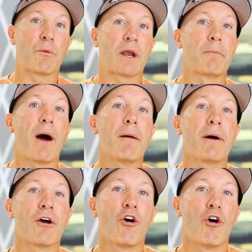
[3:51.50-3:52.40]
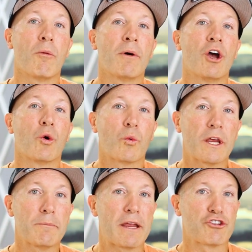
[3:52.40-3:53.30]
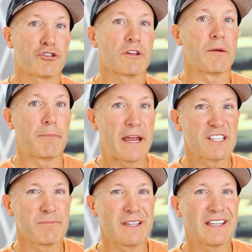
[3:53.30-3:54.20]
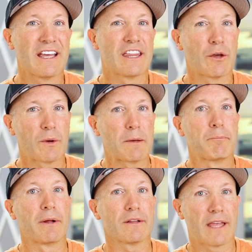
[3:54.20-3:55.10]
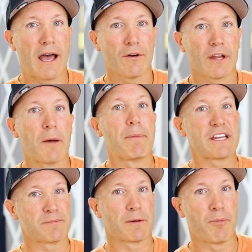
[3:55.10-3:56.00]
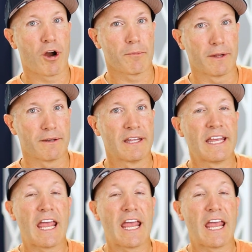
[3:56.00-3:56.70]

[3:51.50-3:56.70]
And when I bought my home, we'd made sure in the basement that we built out a basement apartment.